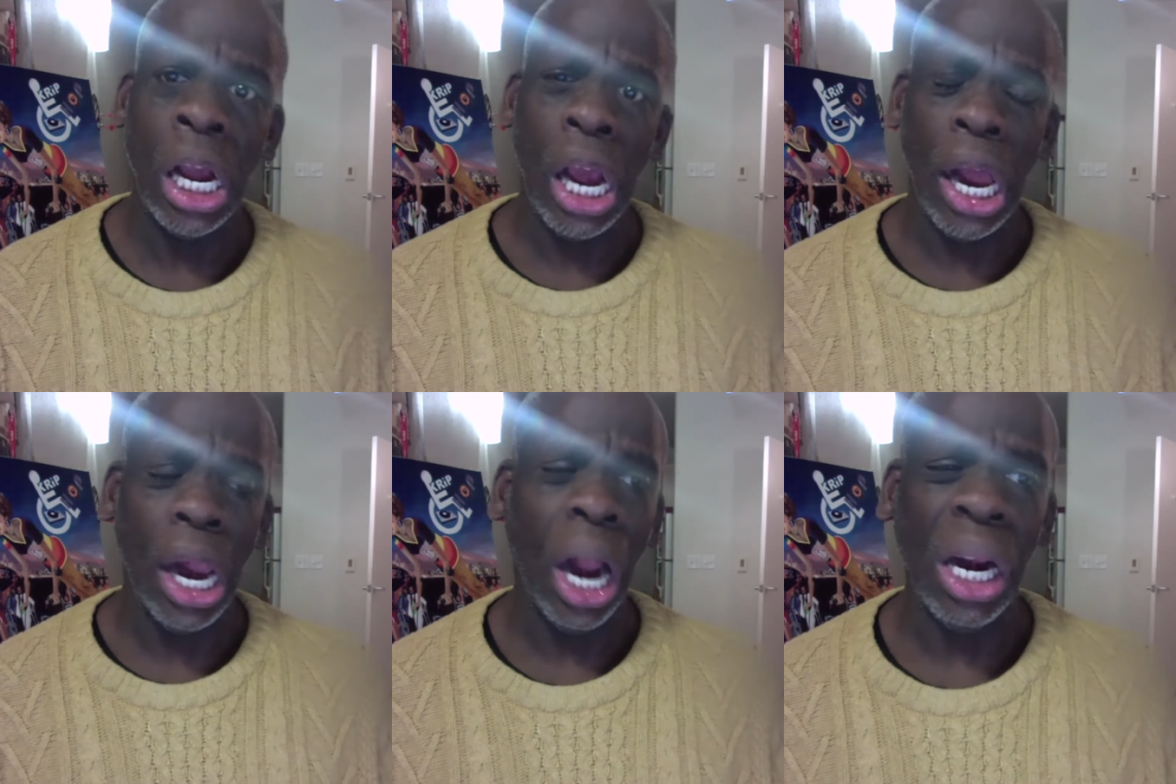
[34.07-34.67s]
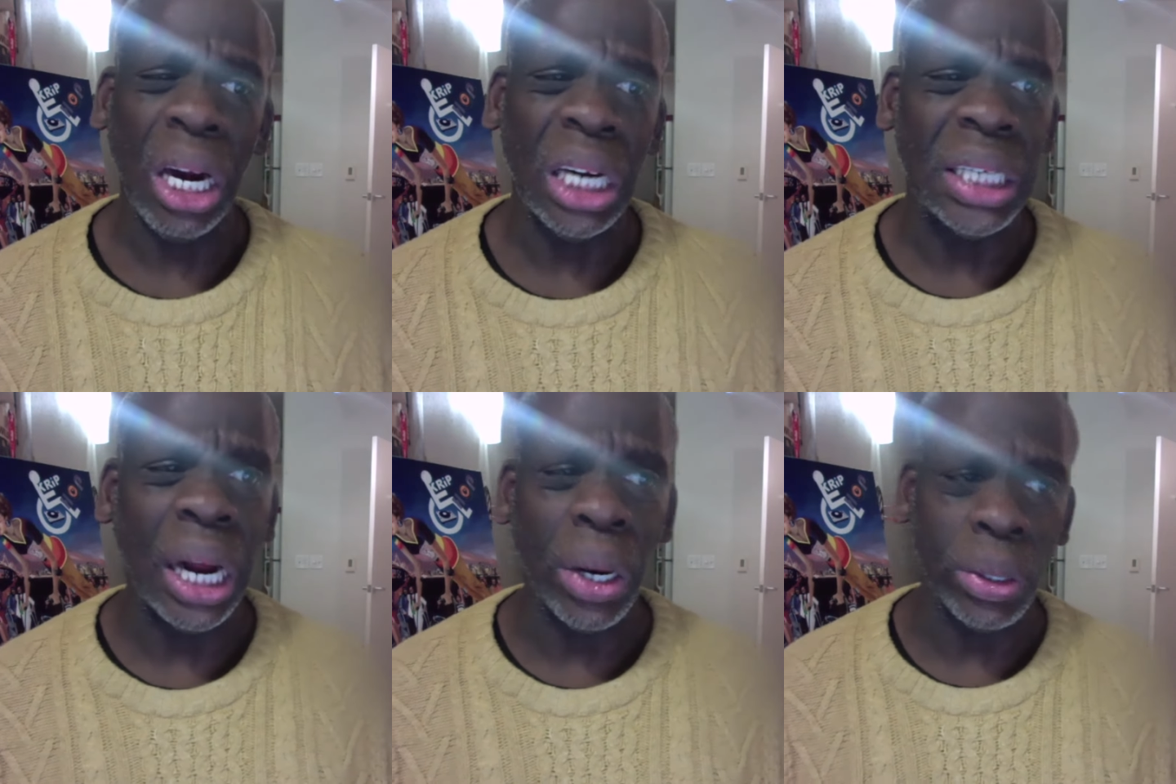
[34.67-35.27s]
and other
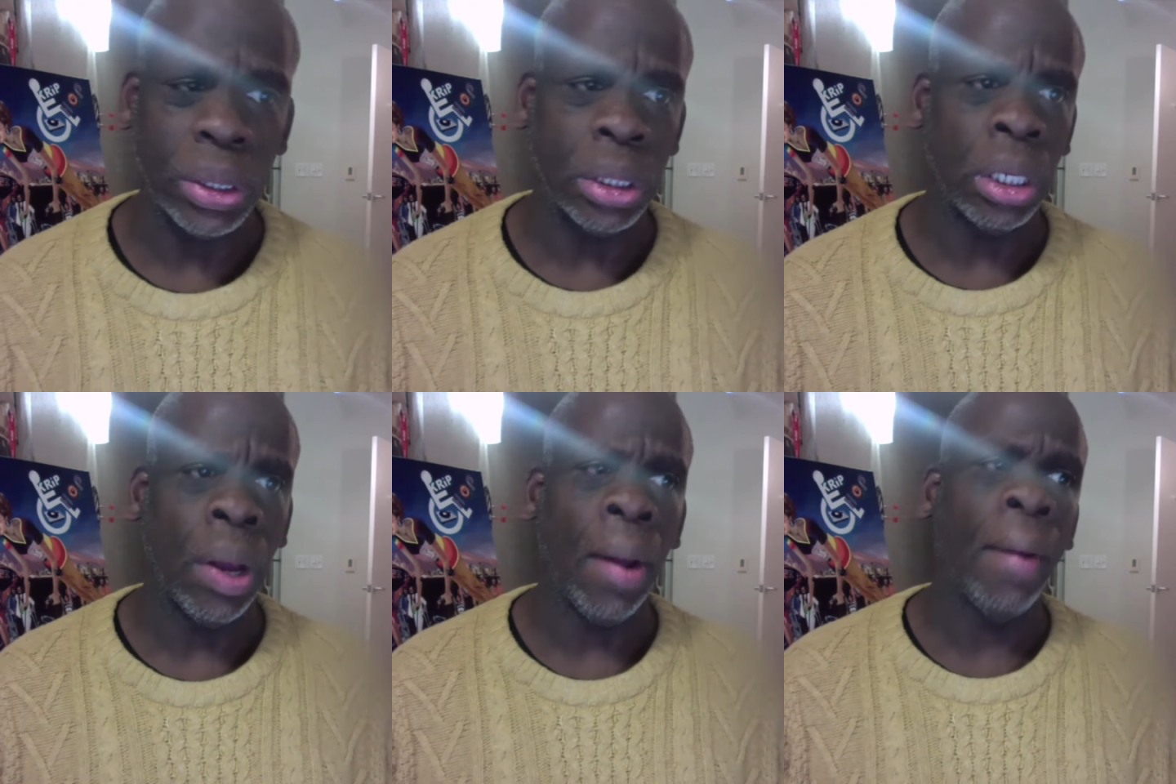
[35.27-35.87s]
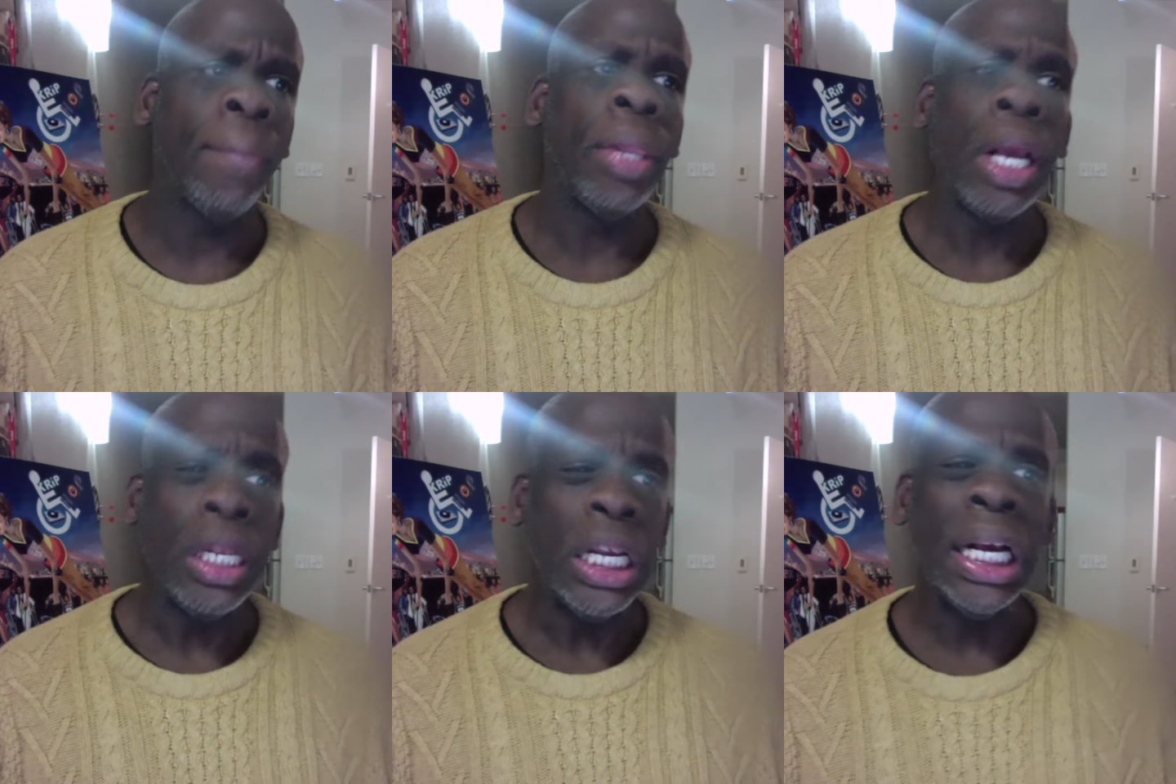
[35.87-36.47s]
adults
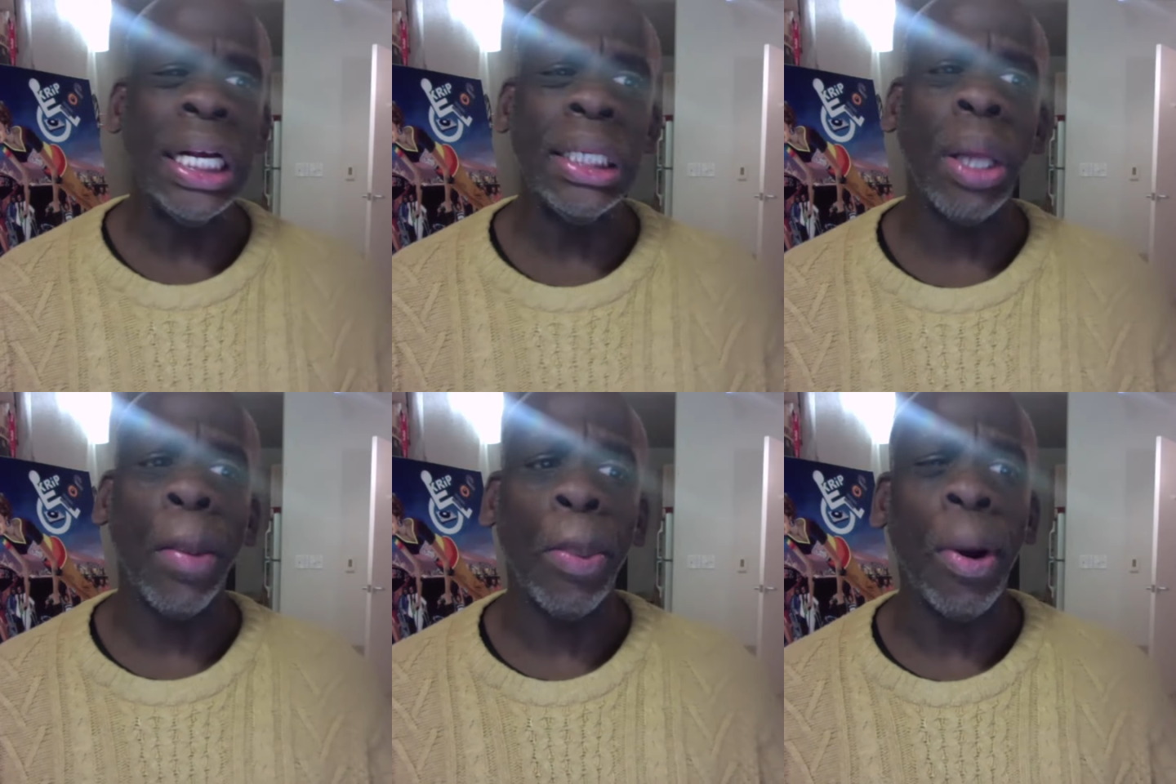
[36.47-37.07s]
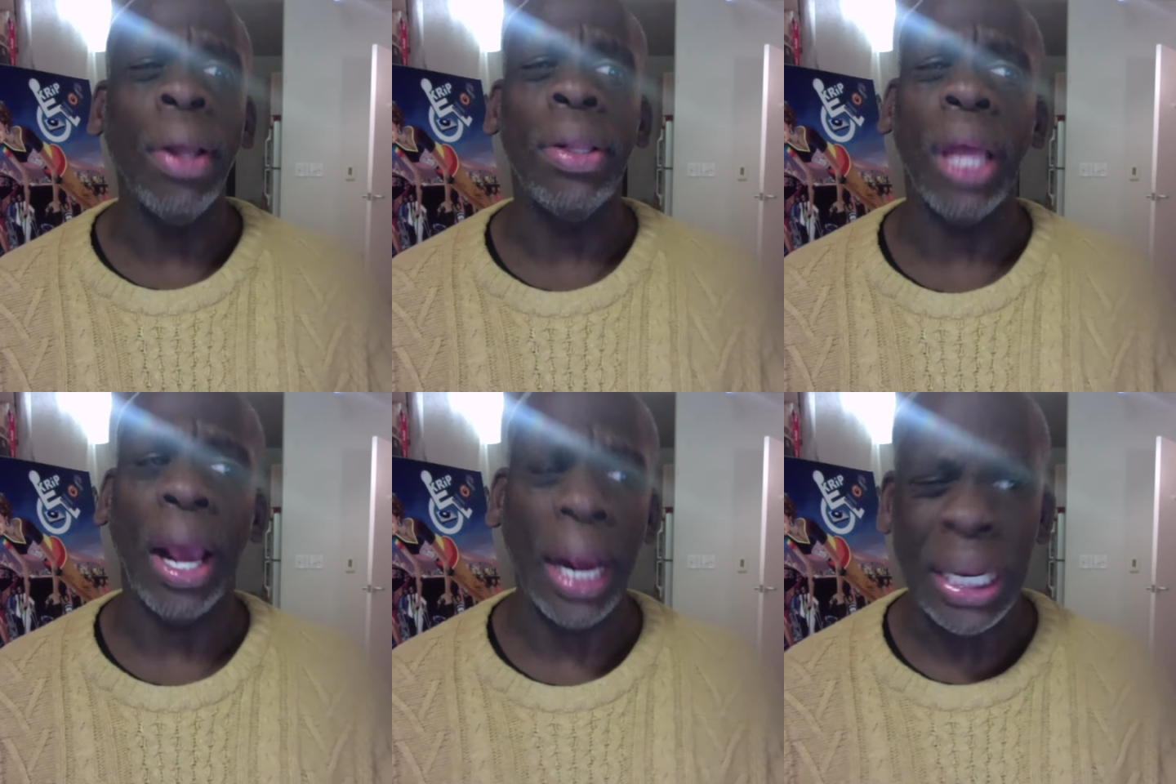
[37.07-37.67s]
need to put
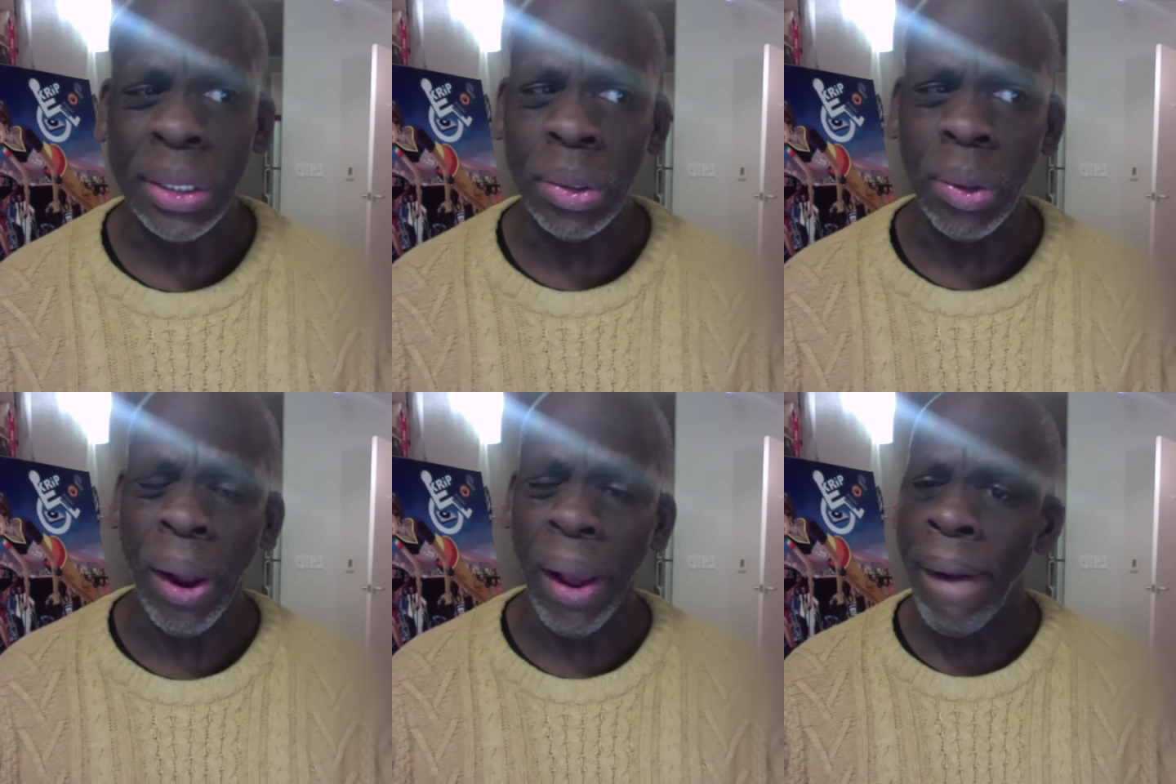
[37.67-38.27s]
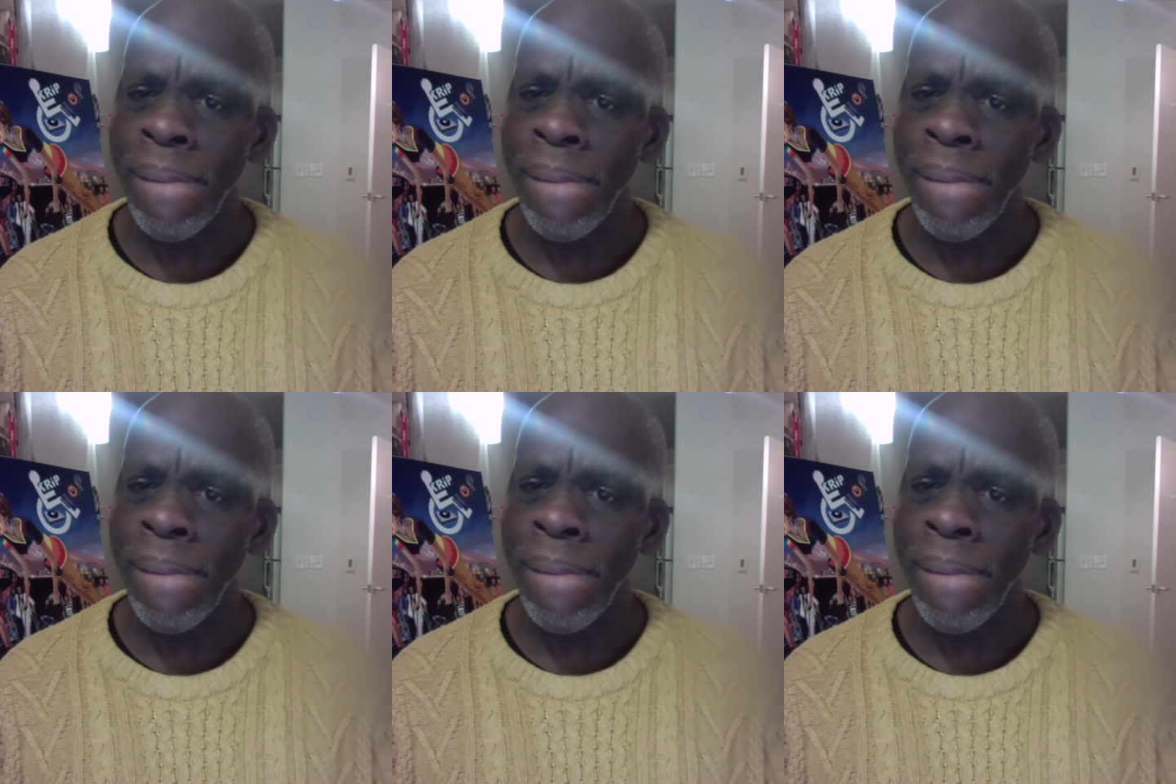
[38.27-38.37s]
the history,